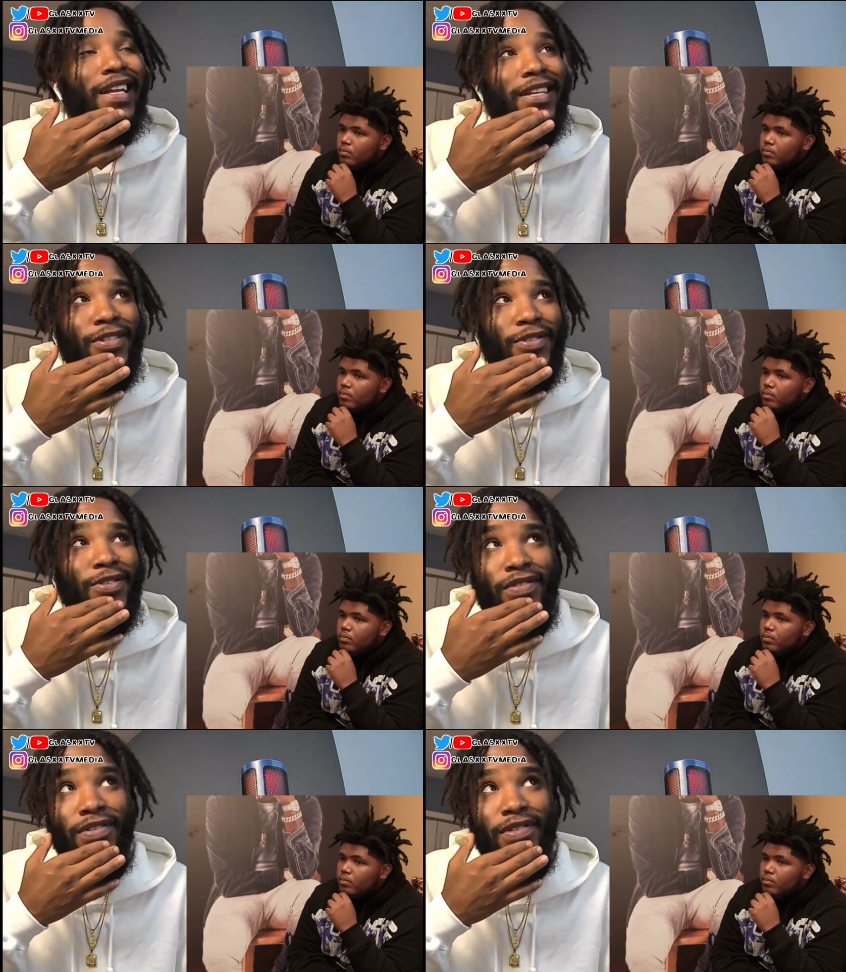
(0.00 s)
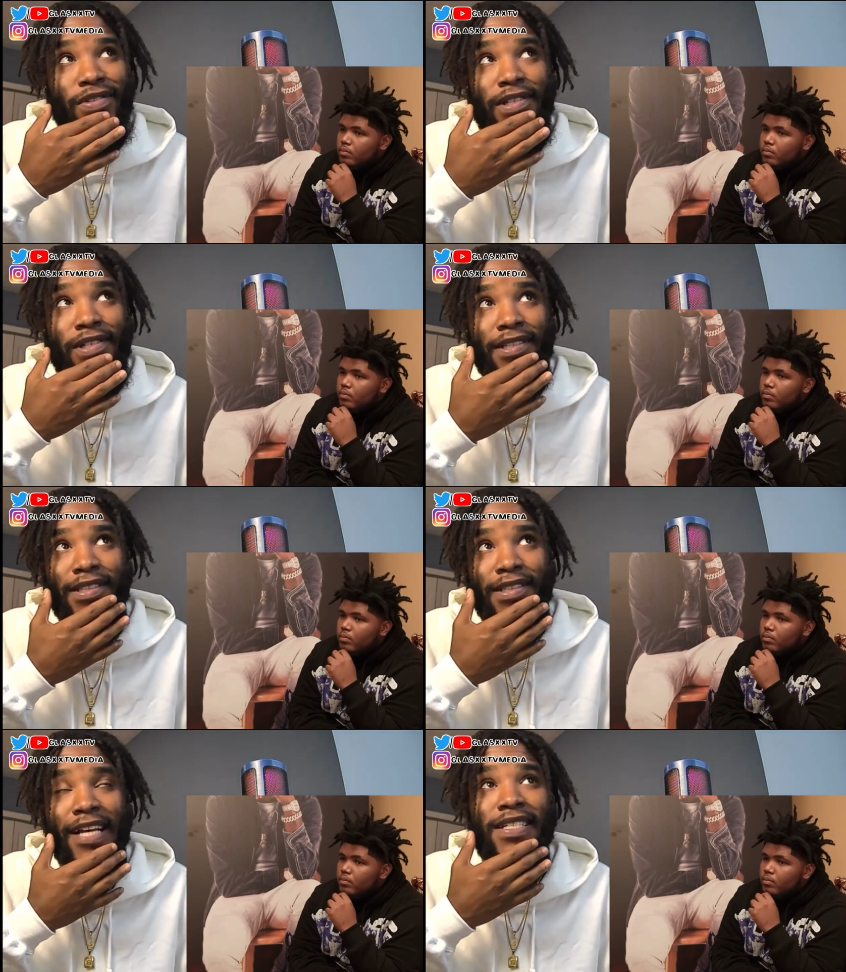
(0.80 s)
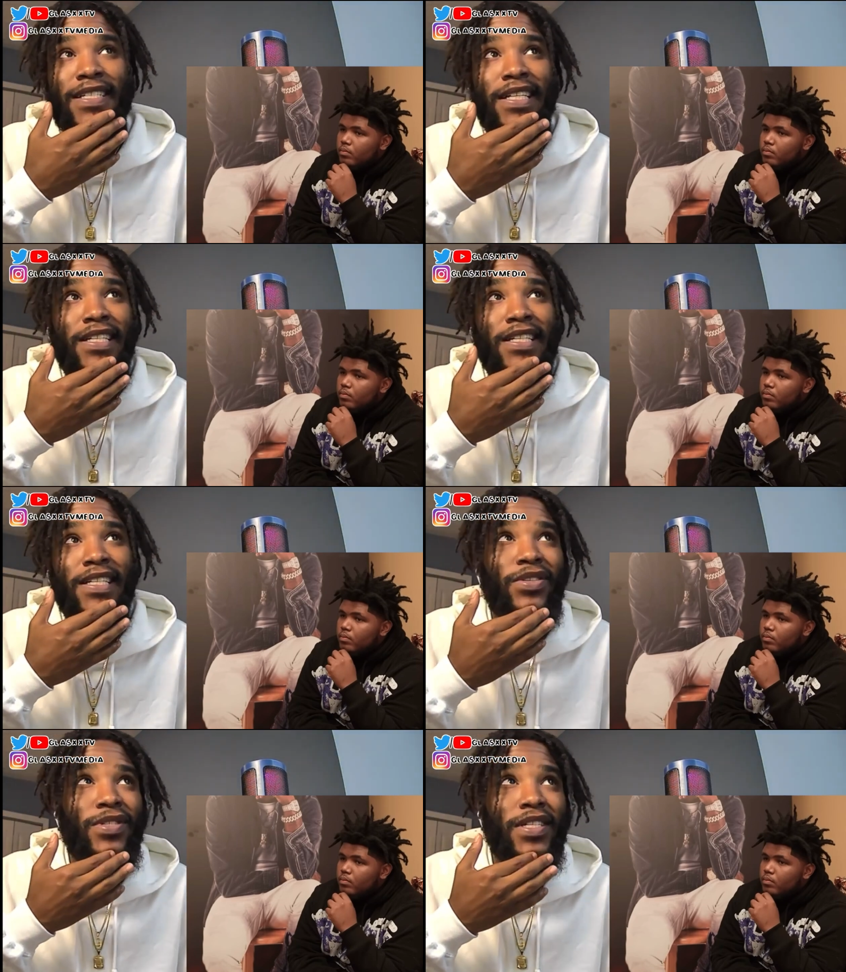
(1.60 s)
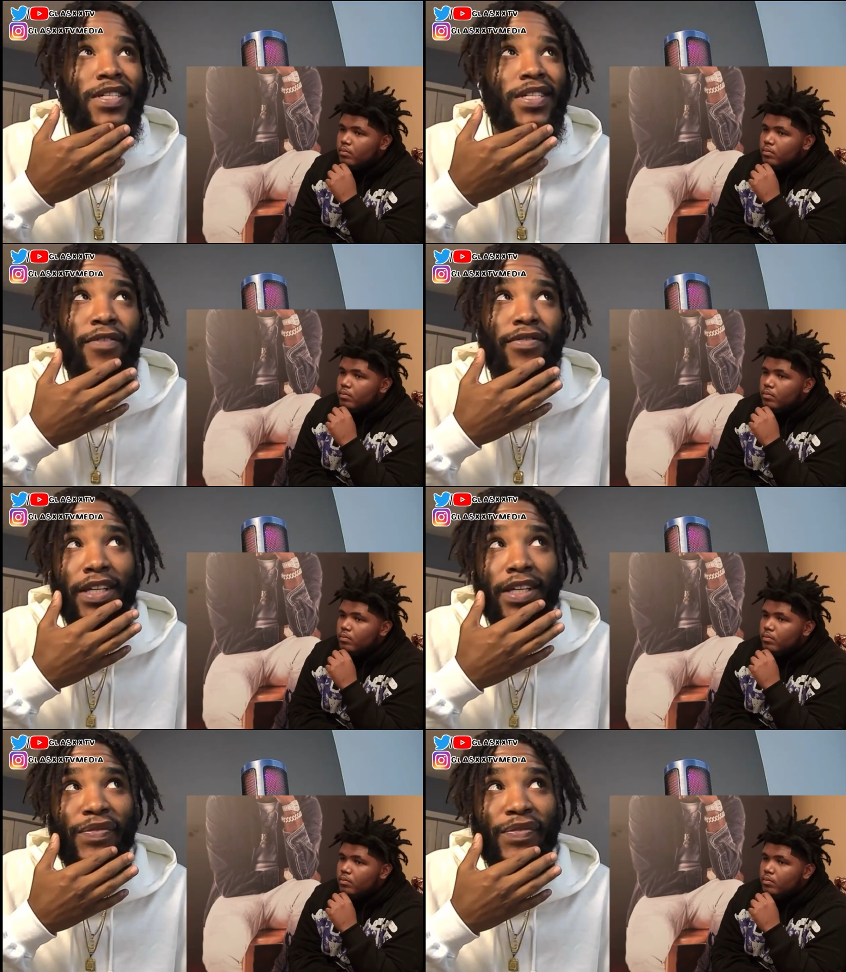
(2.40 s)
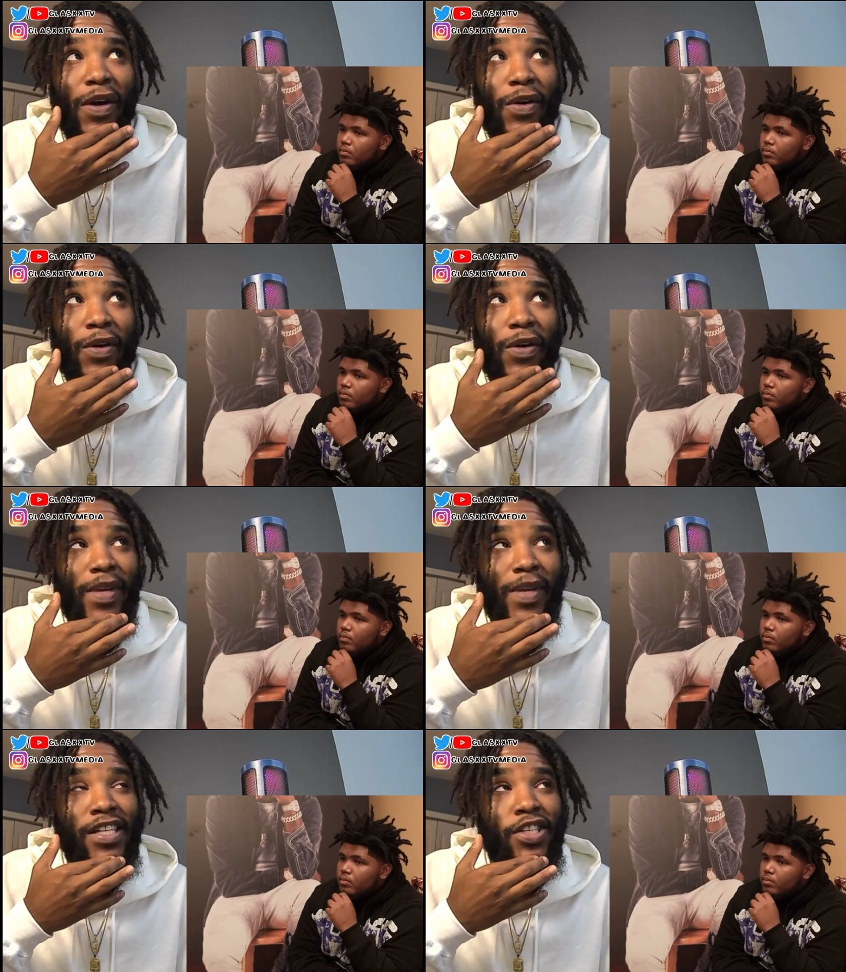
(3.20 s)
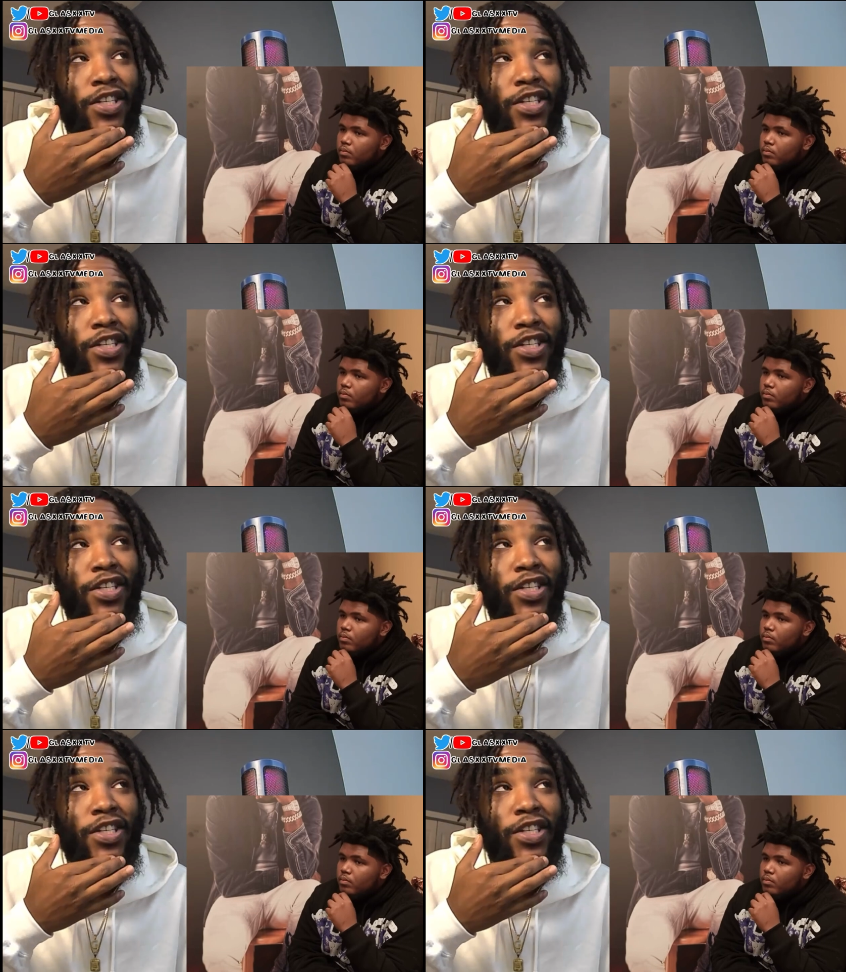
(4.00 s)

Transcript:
Speaker 1: That's that is that's a detail to never leave out.